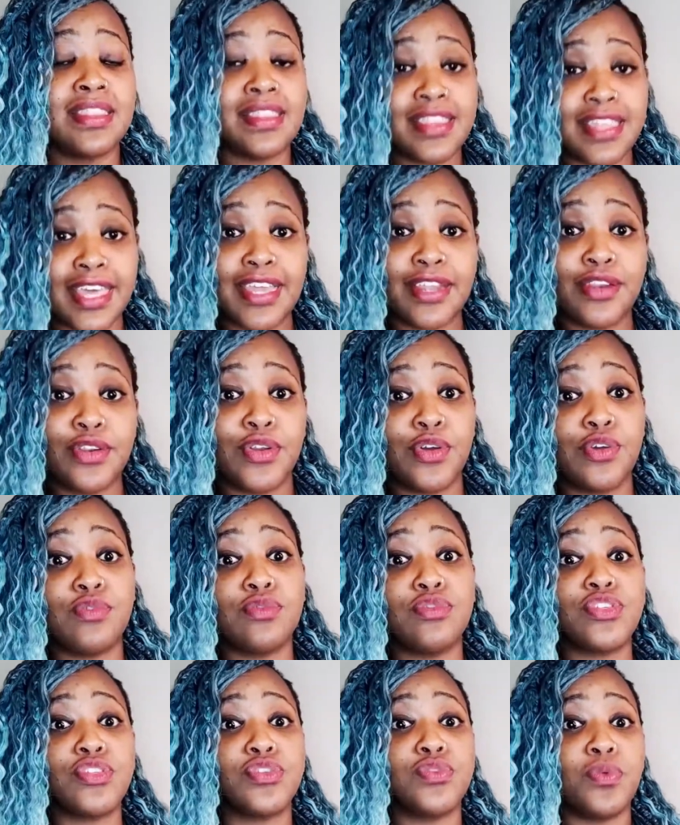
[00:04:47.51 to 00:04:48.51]
They're
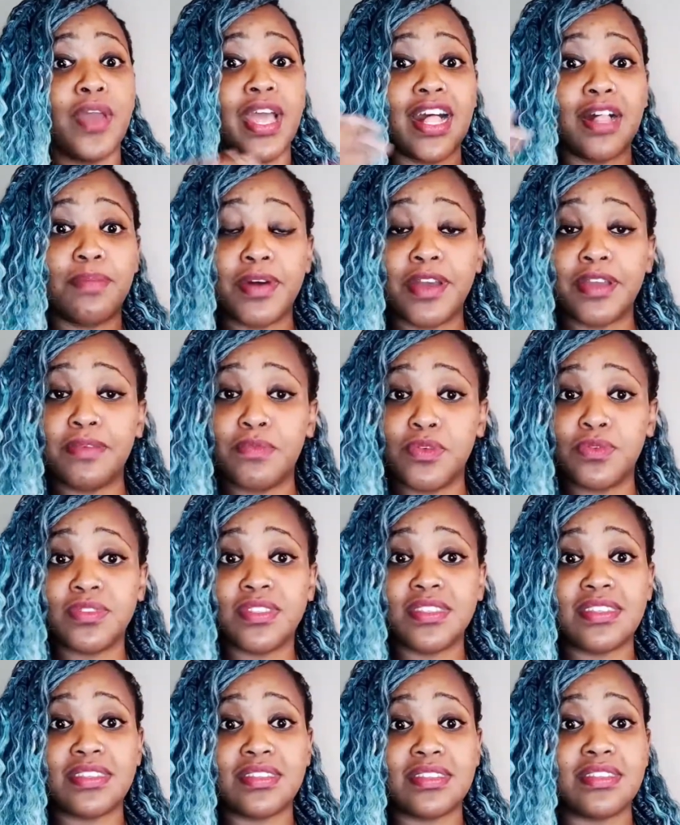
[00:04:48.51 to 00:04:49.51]
known to help our immune
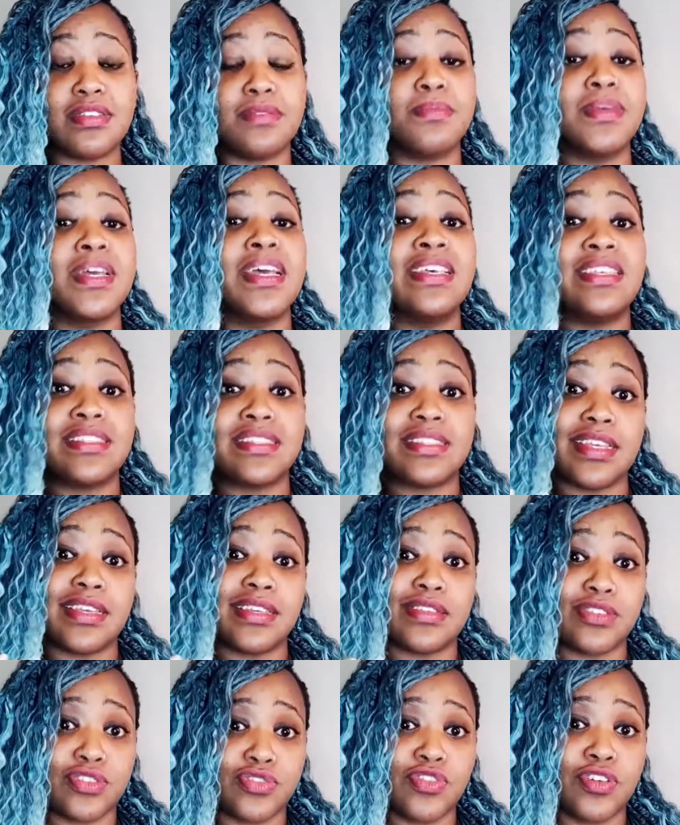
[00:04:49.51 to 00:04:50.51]
system stay
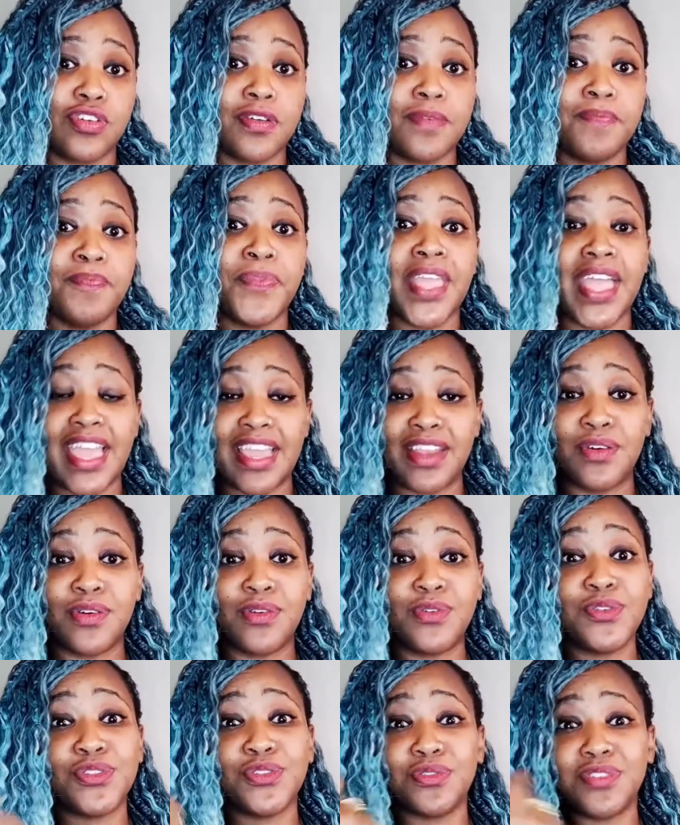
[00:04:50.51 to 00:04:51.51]
strong and
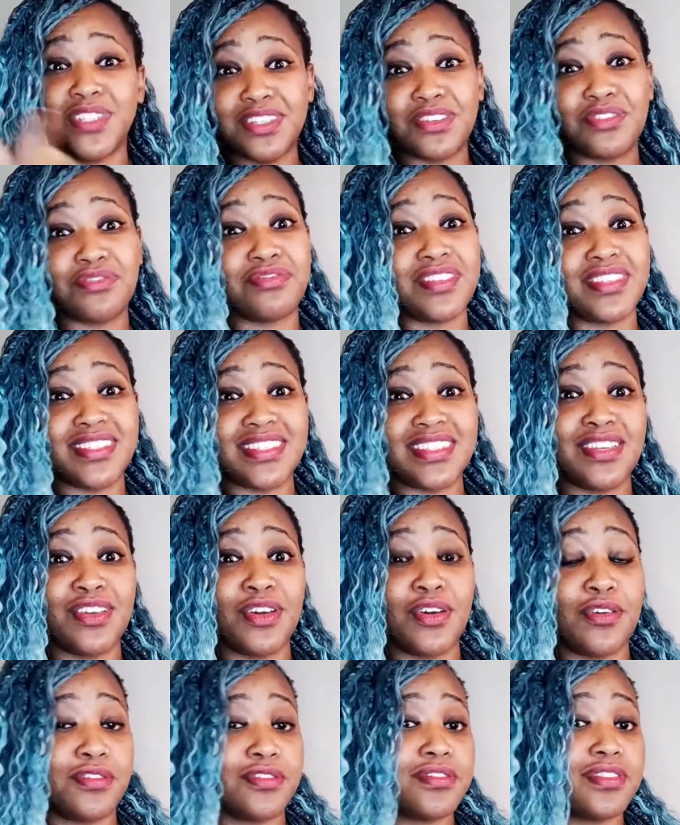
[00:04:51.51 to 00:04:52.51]
also decreasing
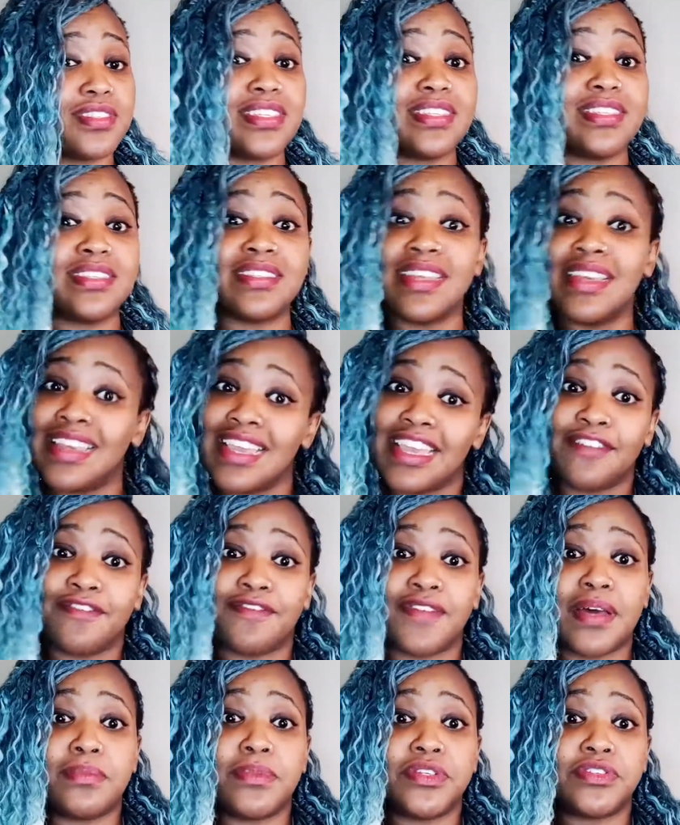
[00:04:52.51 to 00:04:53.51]
all these
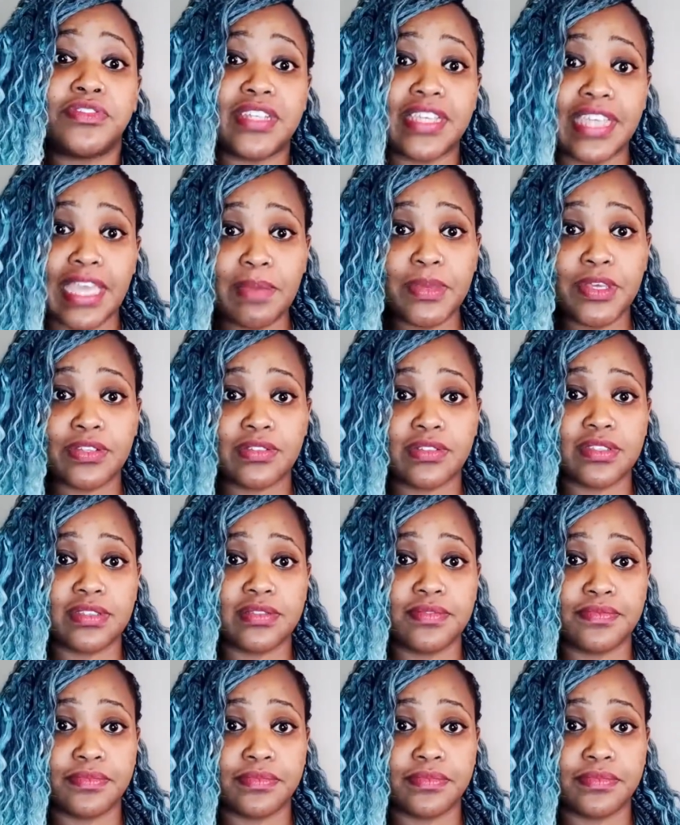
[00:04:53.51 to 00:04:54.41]
inflammatory chemicals.